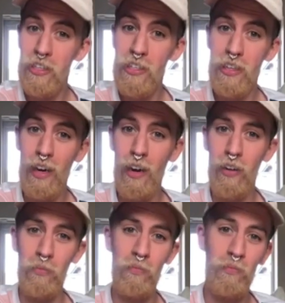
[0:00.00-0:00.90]
I'll
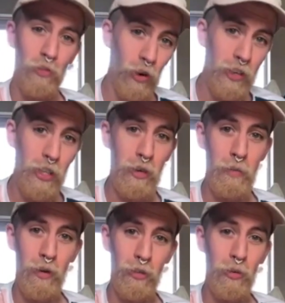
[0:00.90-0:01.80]
try and do it about
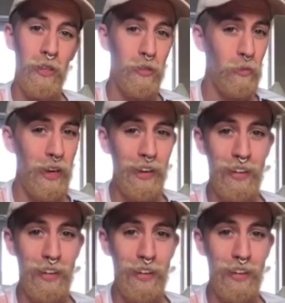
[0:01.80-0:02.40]
twice a week,